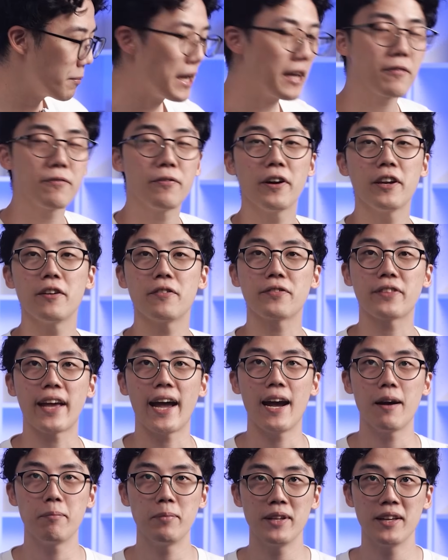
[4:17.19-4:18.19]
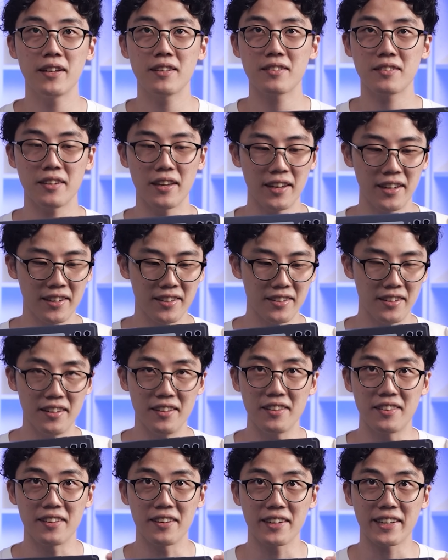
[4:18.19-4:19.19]
make fun of tablets and
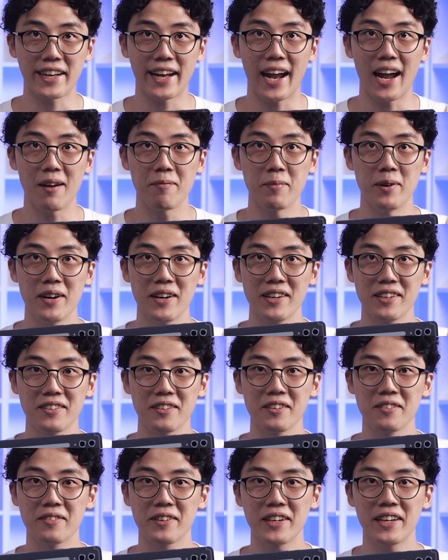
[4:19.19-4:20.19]
their cameras over